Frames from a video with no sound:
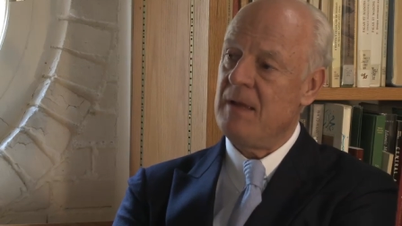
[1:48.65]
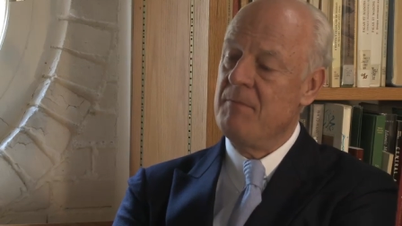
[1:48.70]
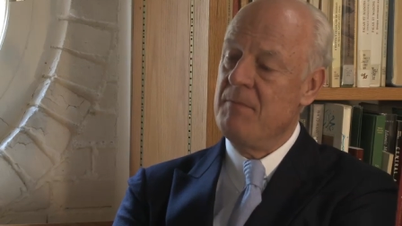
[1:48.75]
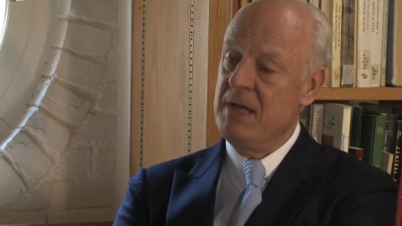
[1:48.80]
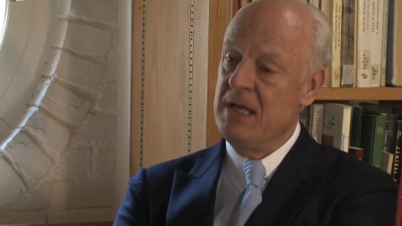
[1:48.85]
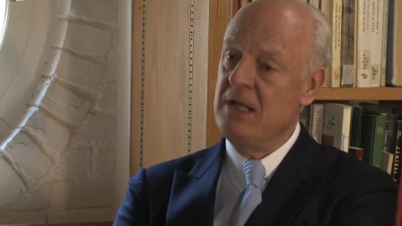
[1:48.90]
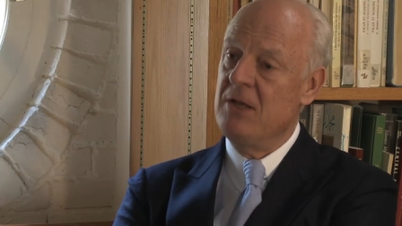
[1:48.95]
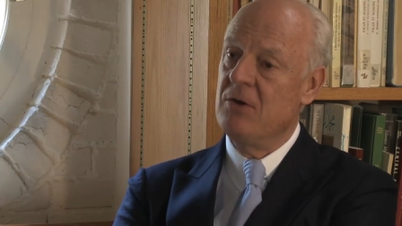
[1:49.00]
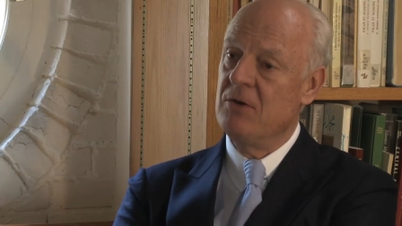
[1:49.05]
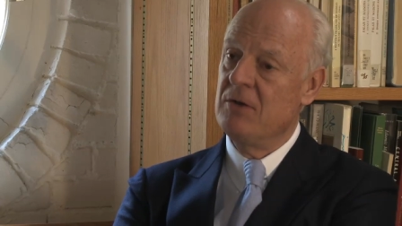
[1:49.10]

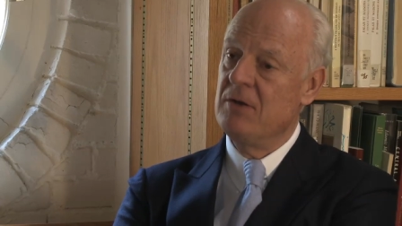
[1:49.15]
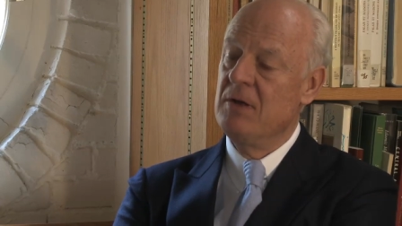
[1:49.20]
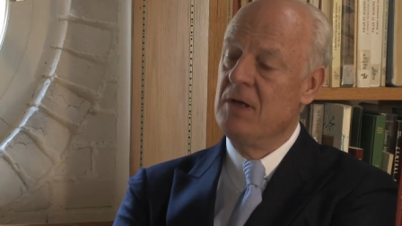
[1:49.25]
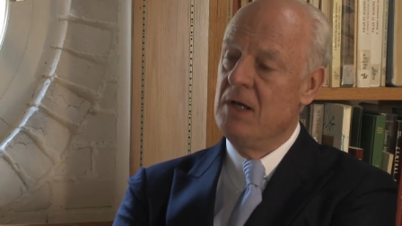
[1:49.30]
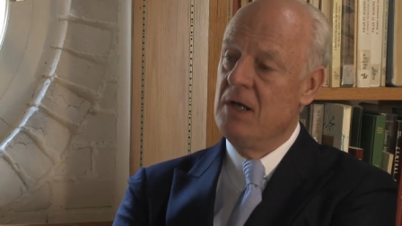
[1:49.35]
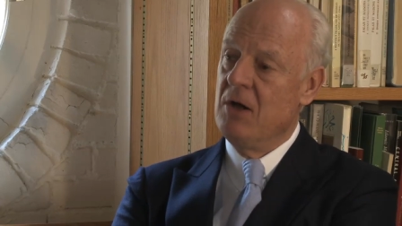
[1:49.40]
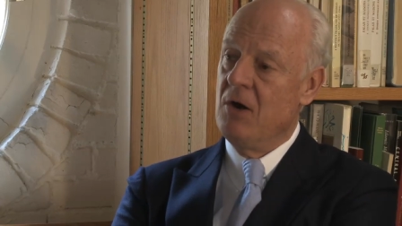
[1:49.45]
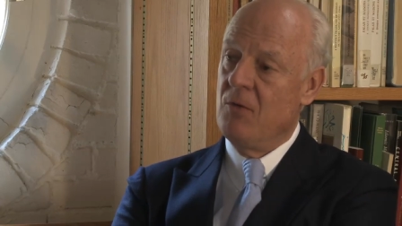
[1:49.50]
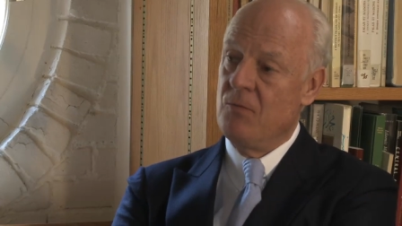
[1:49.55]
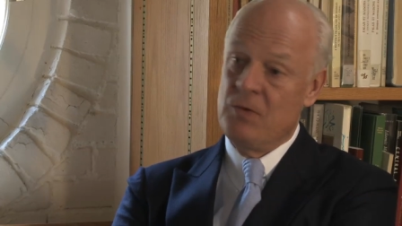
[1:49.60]
million,
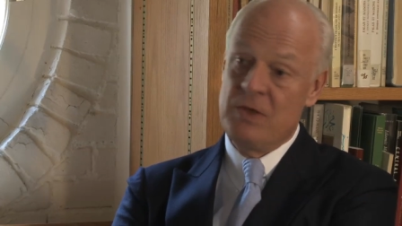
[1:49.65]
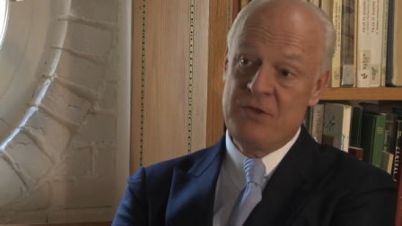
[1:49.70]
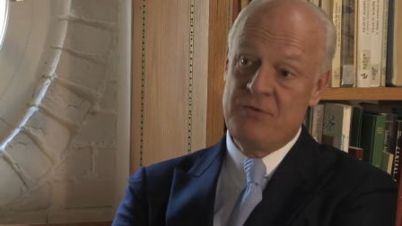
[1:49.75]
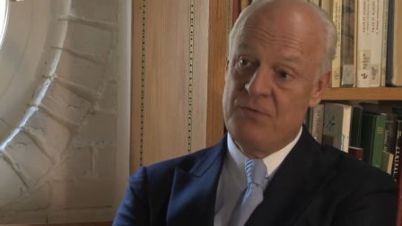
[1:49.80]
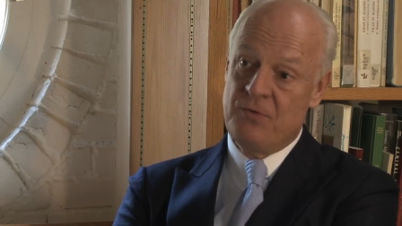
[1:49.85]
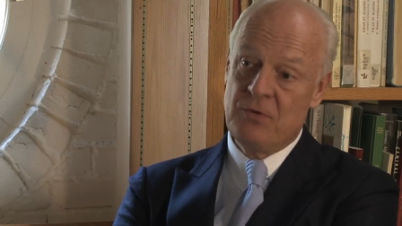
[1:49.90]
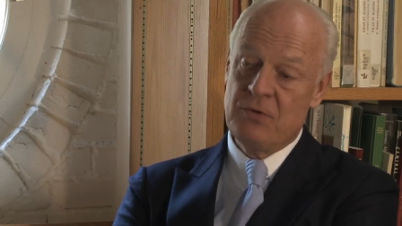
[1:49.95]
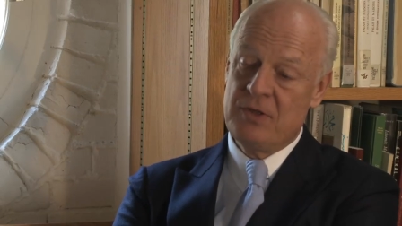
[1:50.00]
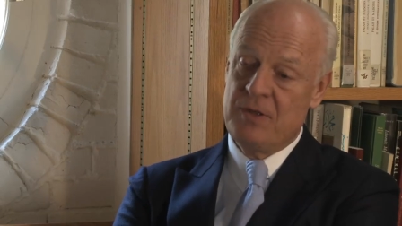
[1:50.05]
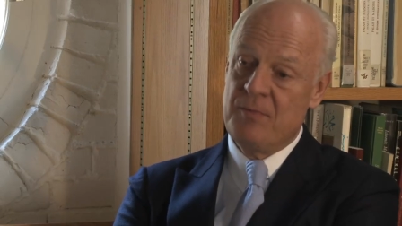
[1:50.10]
of which
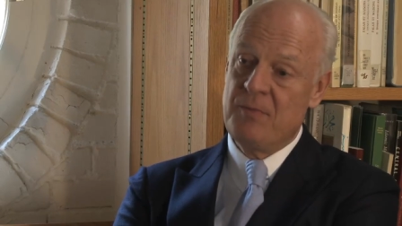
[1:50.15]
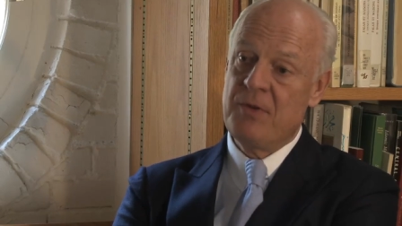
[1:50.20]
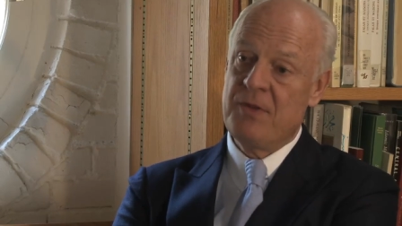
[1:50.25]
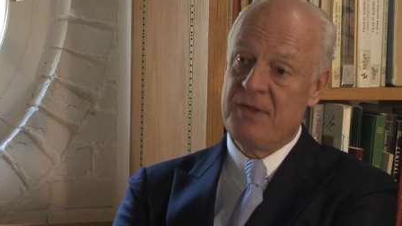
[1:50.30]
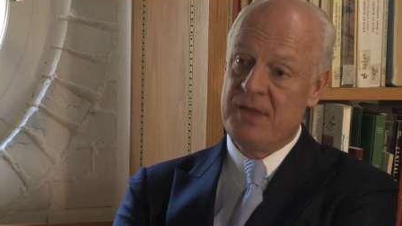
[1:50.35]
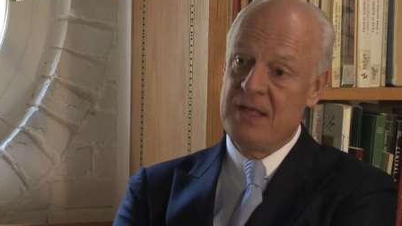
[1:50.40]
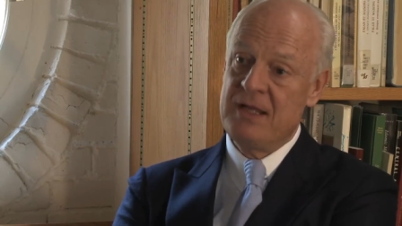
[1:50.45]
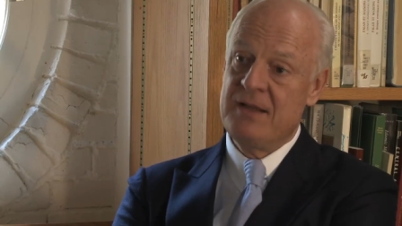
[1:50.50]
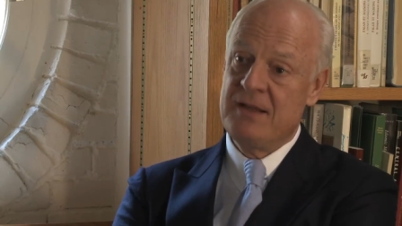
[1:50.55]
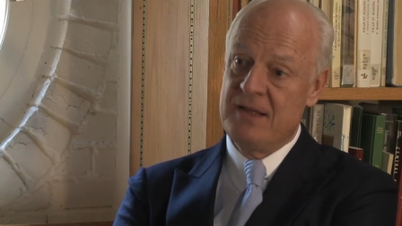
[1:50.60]

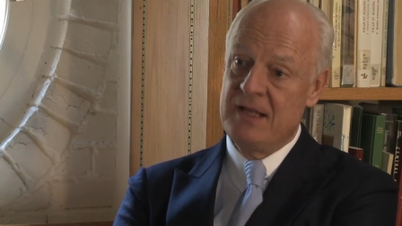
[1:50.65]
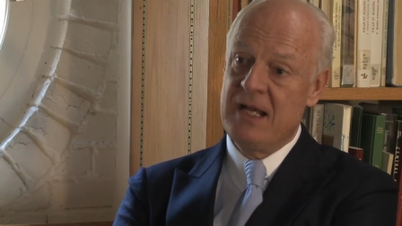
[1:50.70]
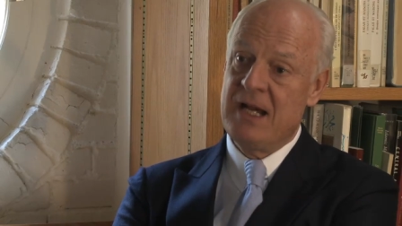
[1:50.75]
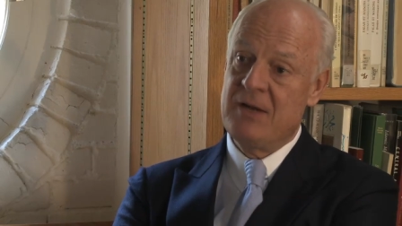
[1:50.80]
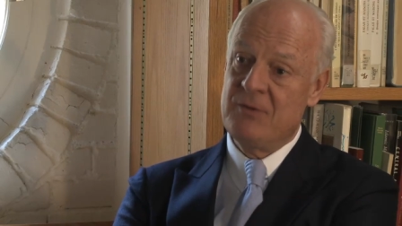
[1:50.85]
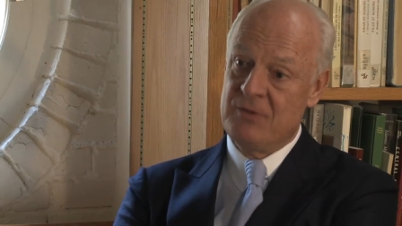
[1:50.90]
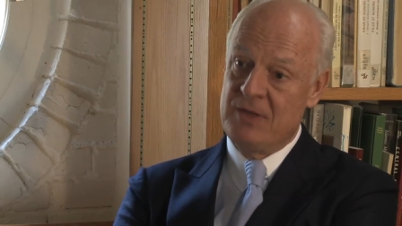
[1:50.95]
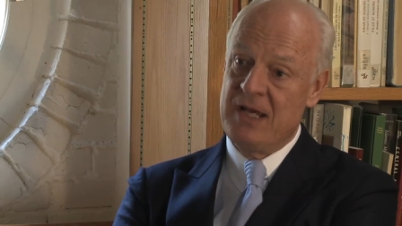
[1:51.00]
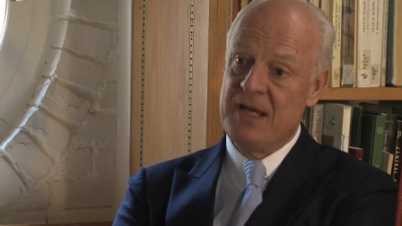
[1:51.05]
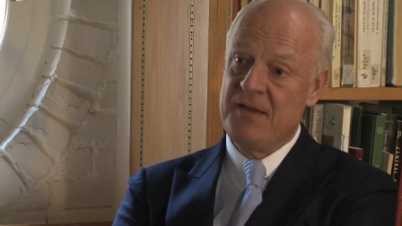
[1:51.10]
40%
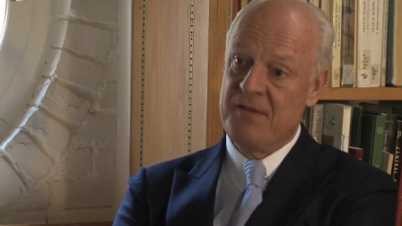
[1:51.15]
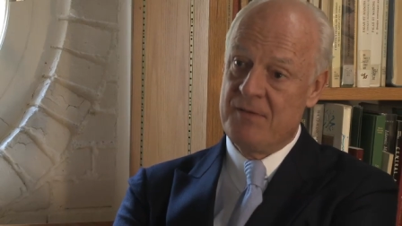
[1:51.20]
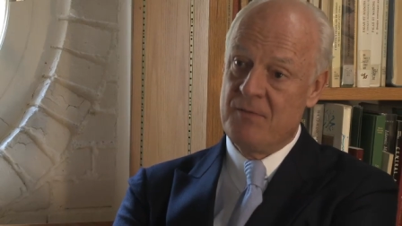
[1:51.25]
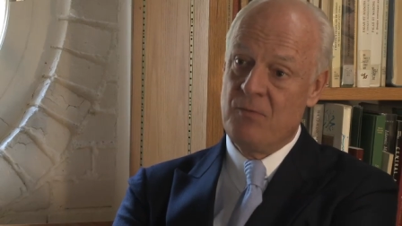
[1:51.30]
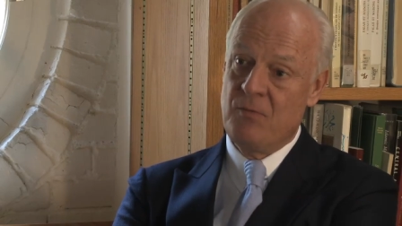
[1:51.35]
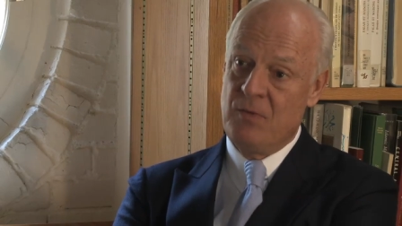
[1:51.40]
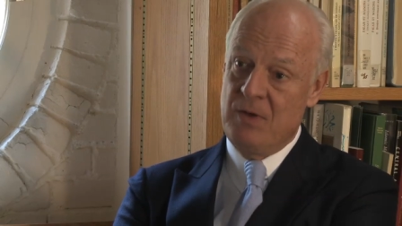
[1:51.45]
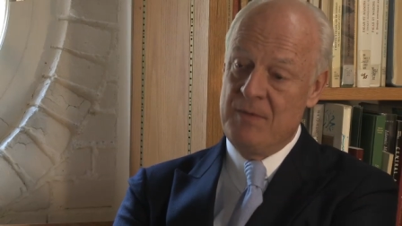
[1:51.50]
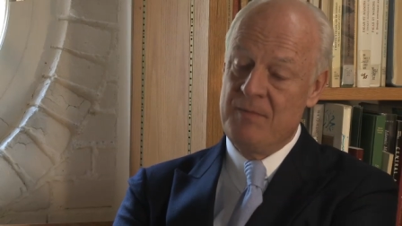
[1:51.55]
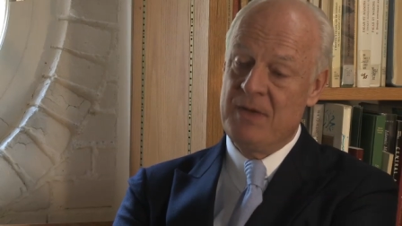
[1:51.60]
nowadays,
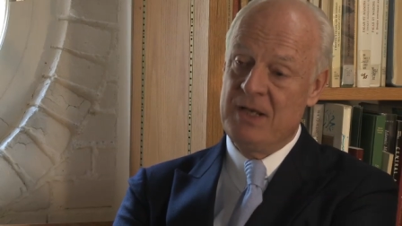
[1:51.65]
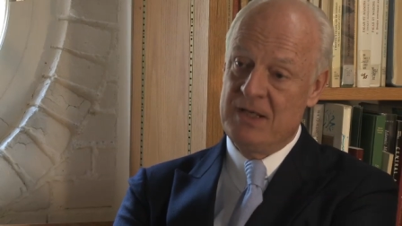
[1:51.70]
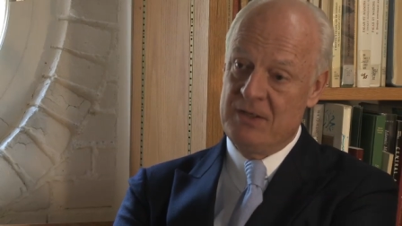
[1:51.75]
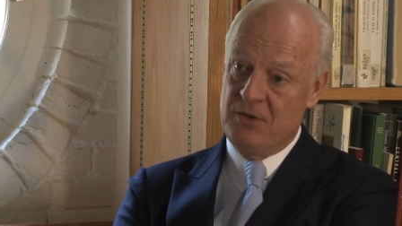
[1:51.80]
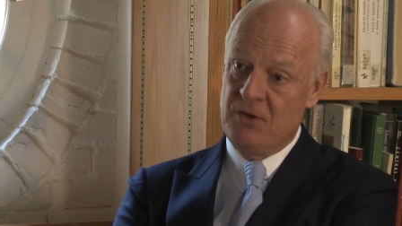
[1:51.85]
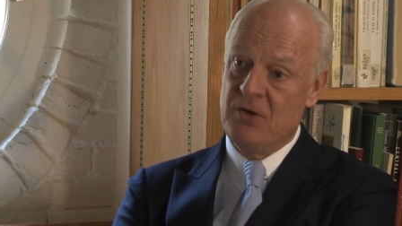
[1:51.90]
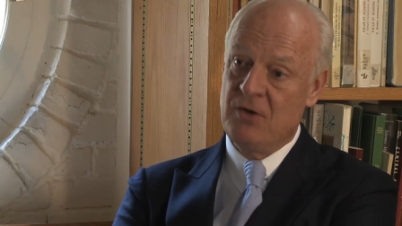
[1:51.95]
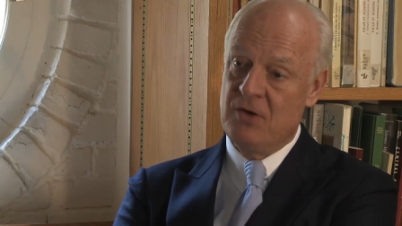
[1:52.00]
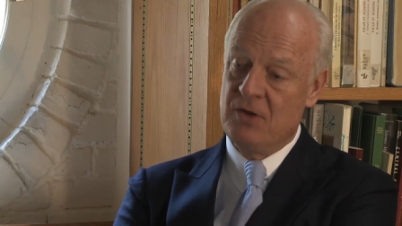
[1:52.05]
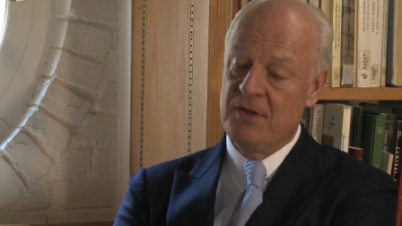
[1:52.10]
women,
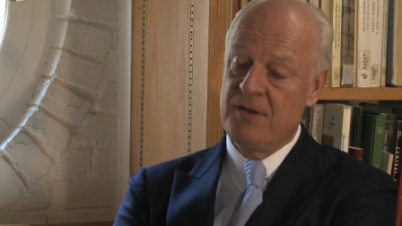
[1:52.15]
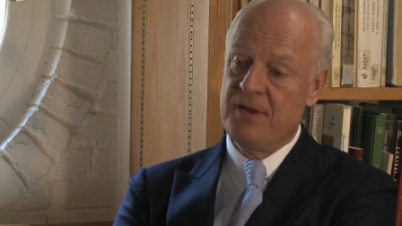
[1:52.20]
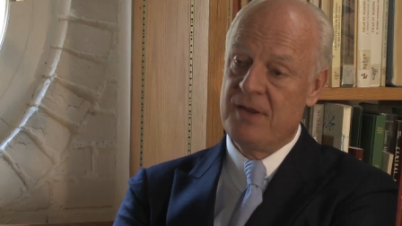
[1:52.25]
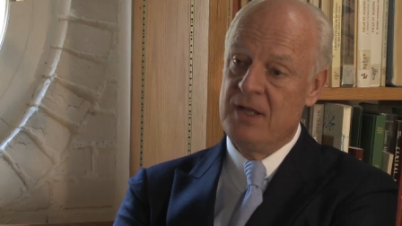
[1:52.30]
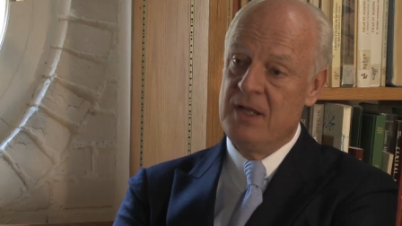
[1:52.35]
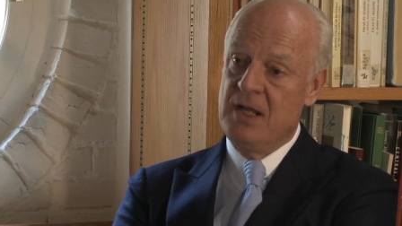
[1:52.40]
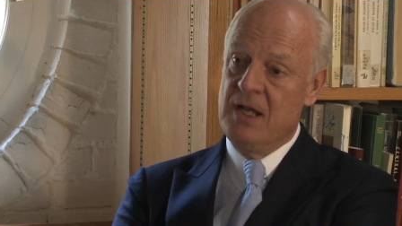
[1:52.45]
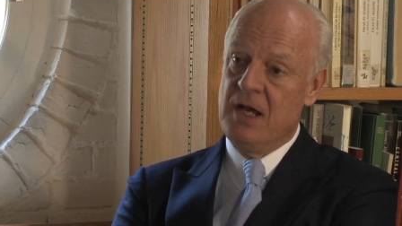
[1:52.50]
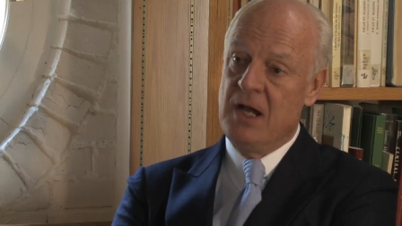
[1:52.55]
girls,